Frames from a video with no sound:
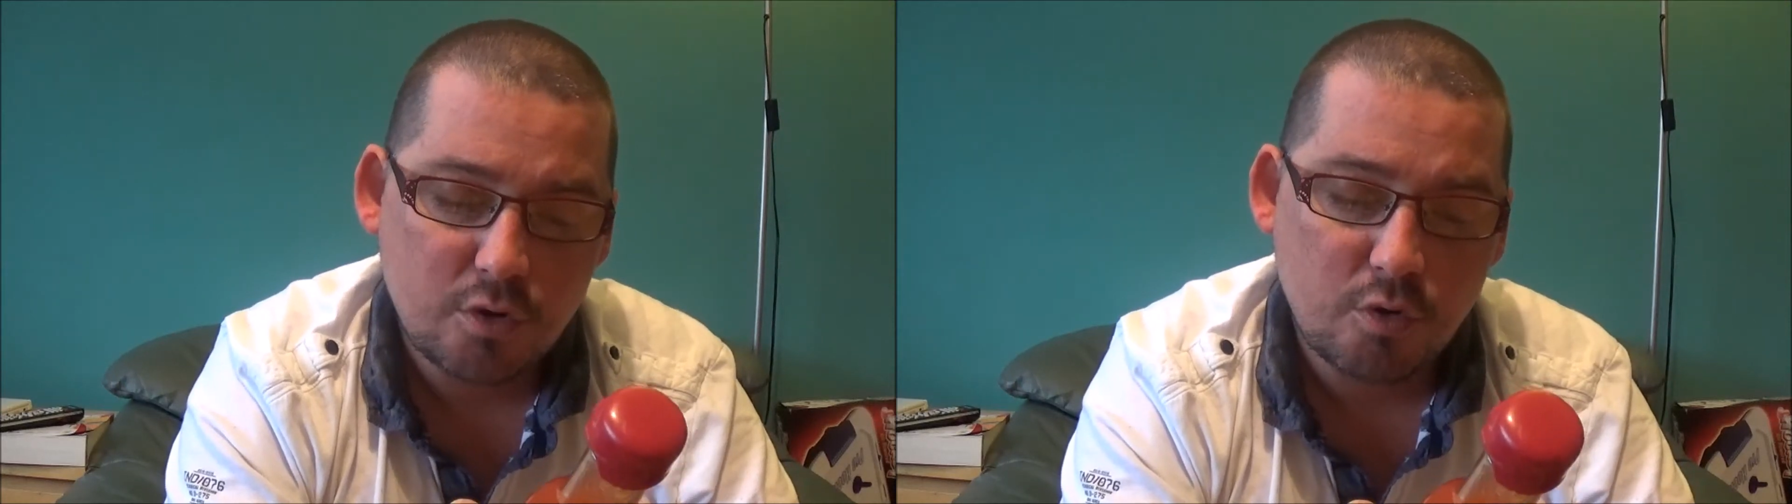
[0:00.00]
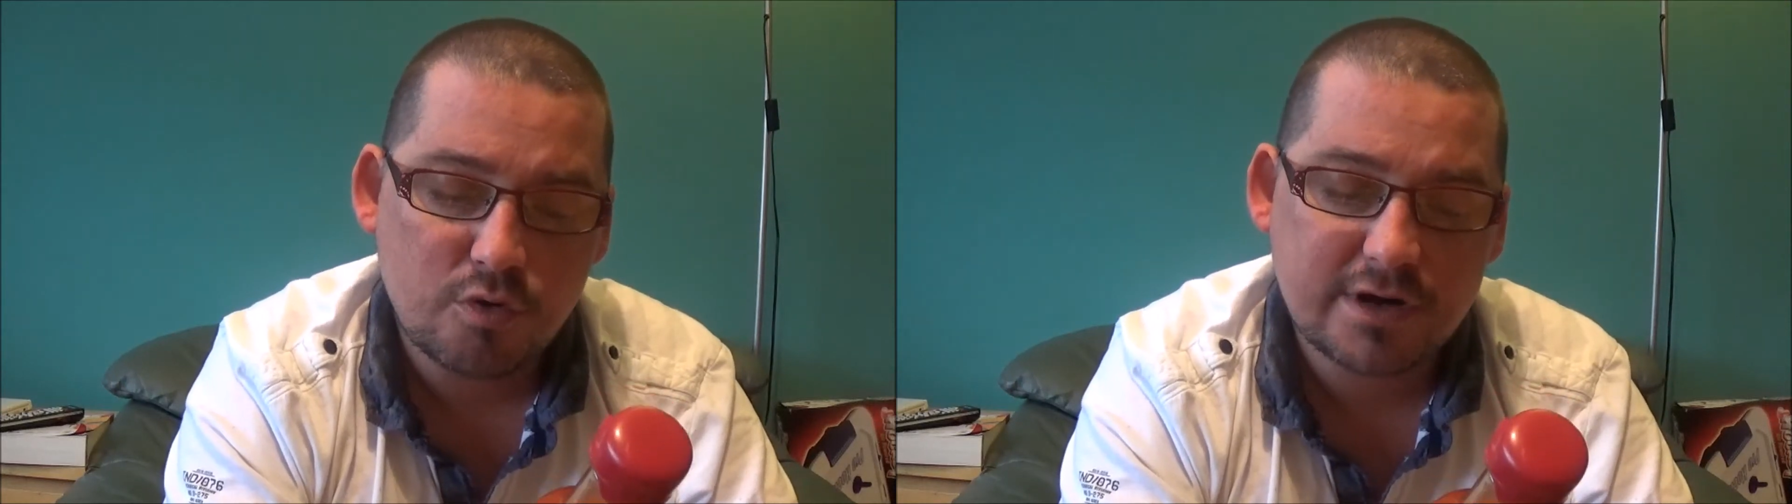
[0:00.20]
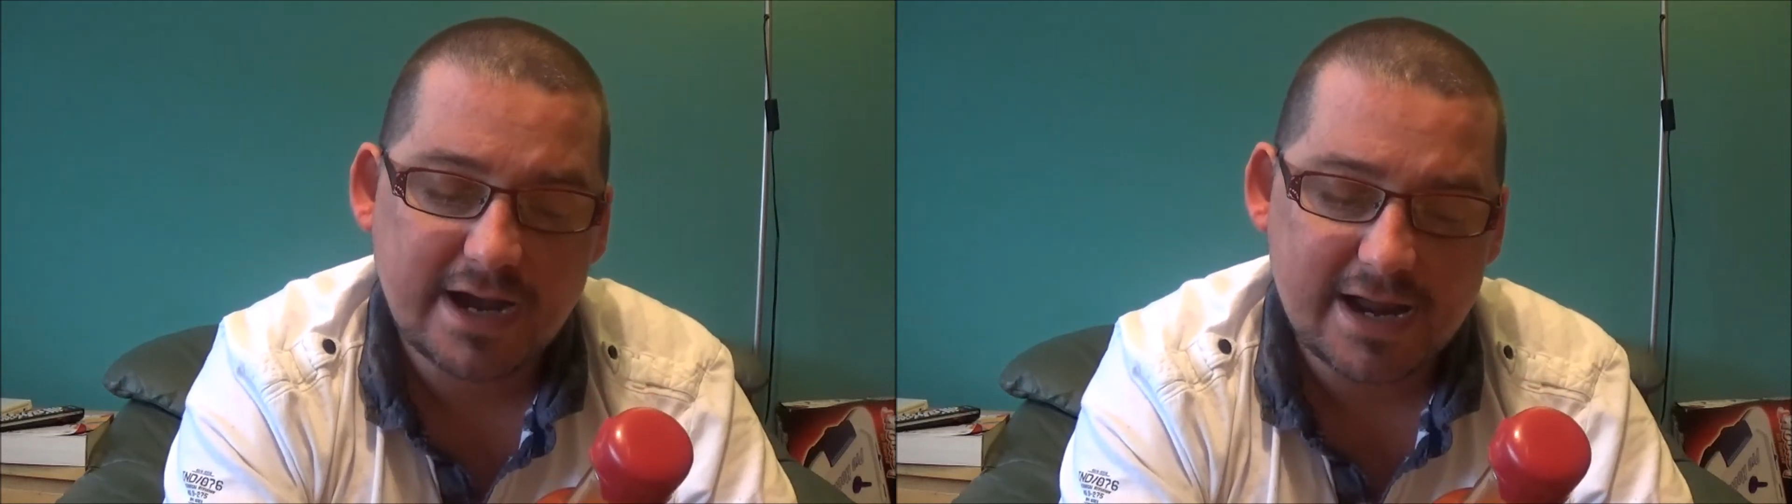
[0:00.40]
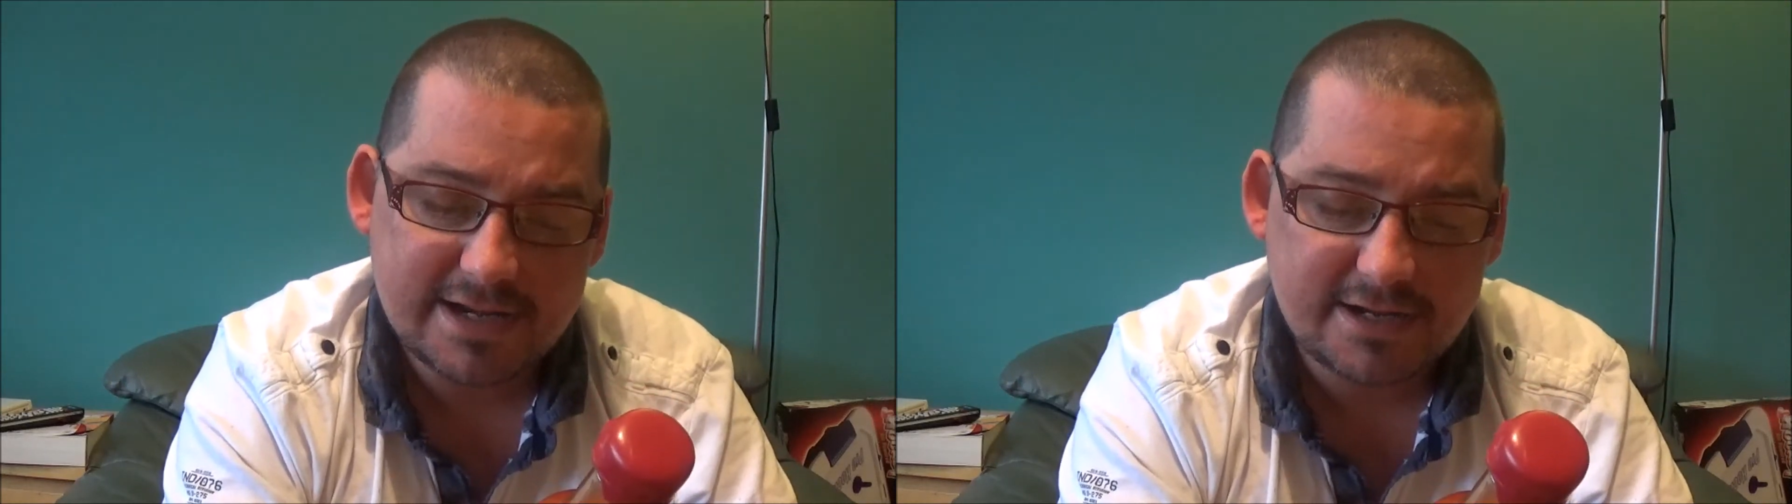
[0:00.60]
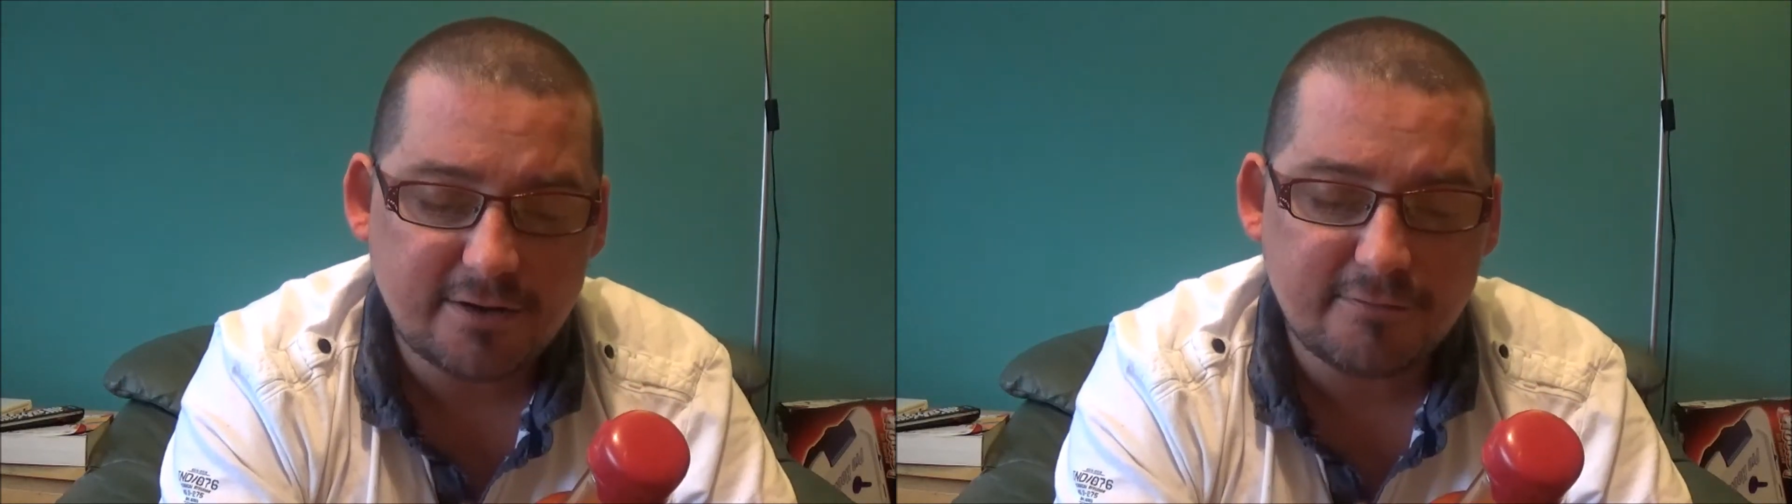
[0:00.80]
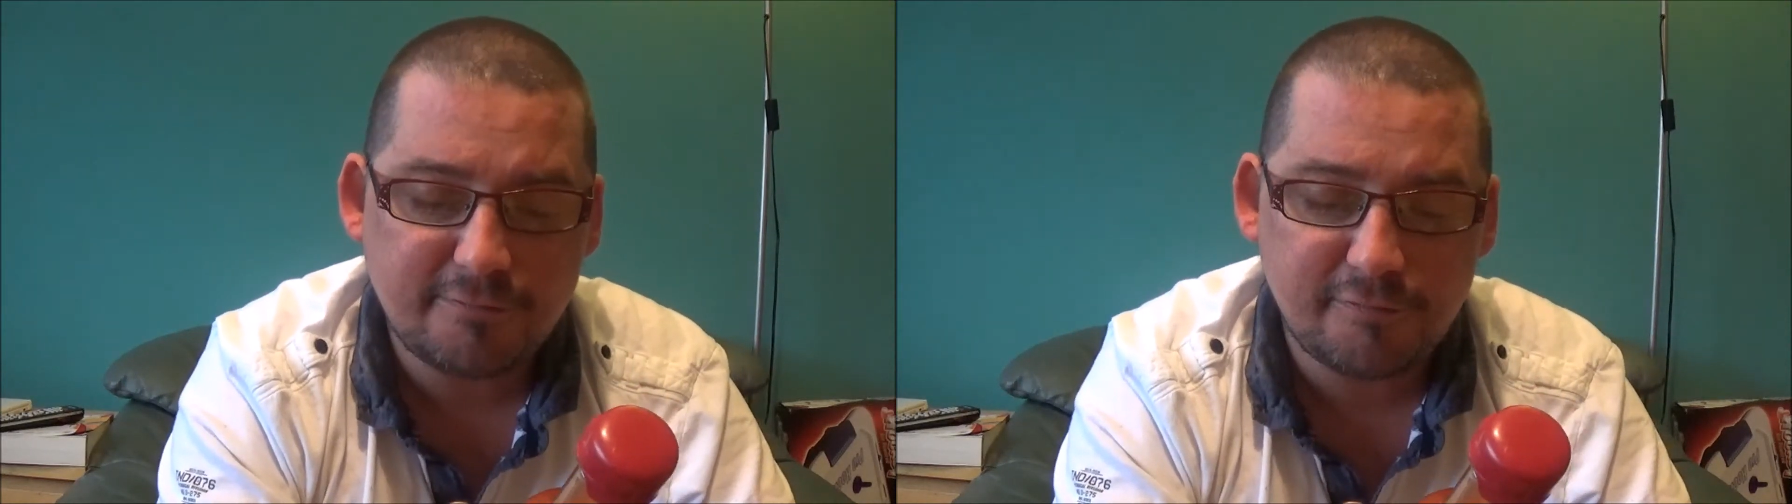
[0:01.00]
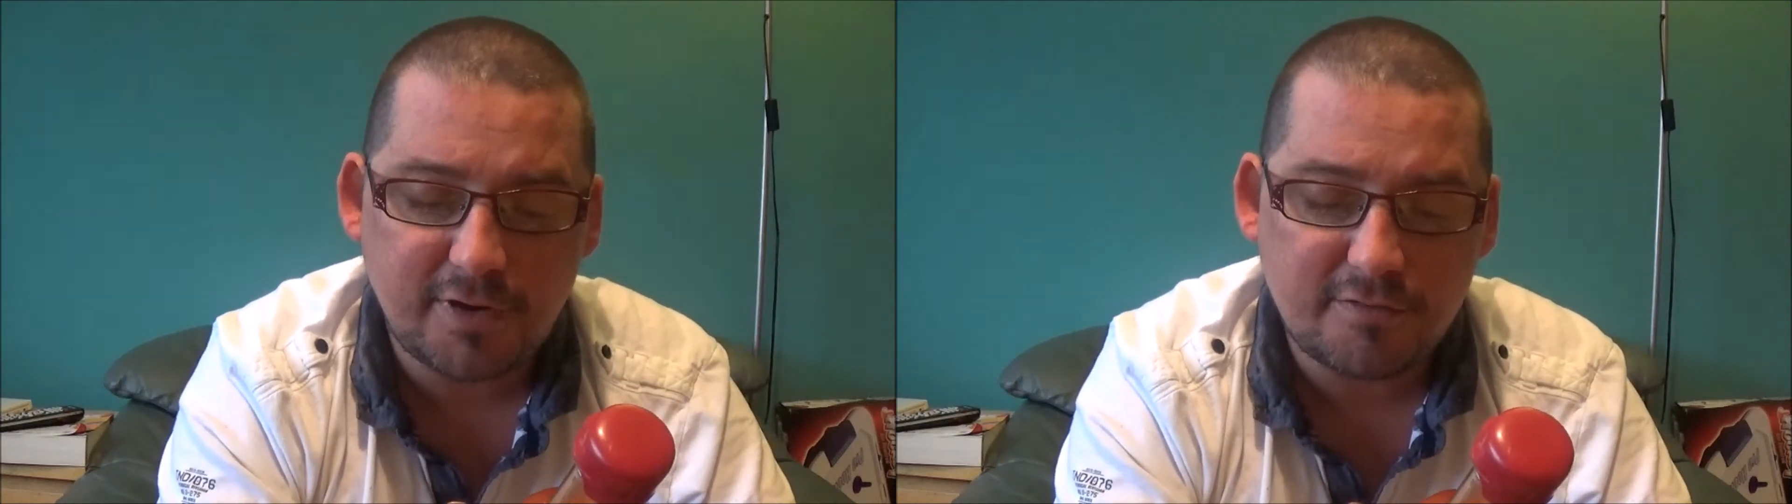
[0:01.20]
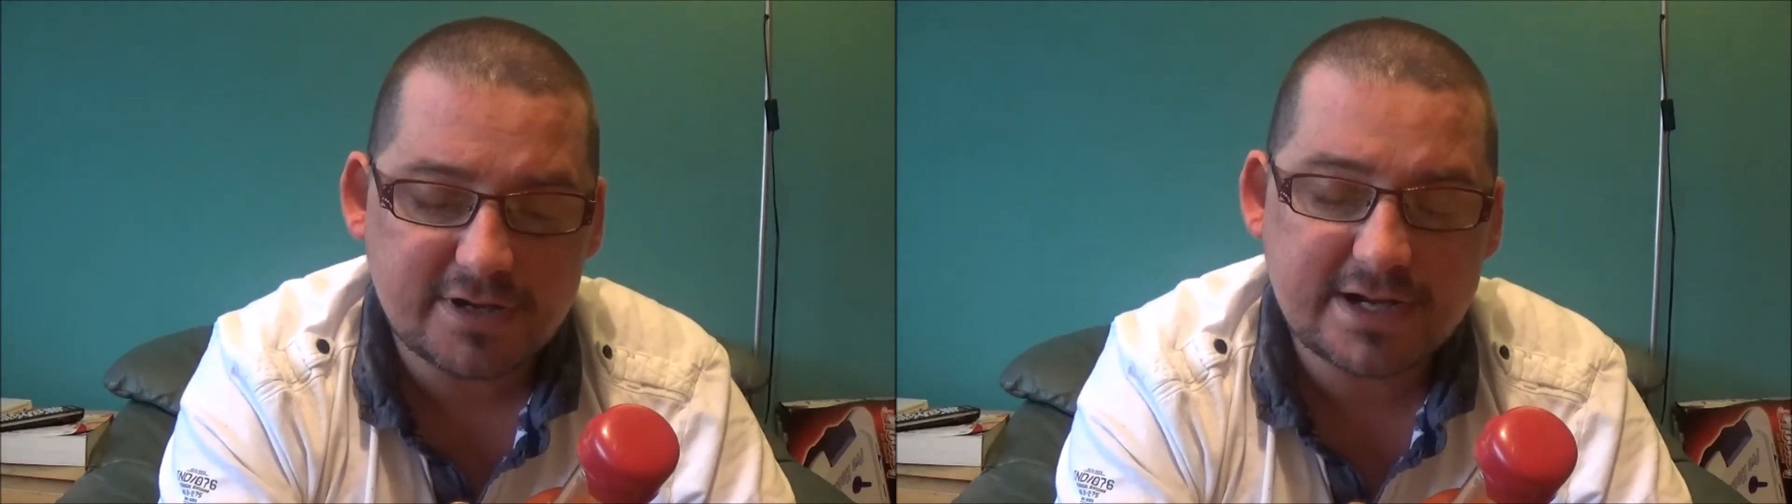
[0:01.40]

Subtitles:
organic Florida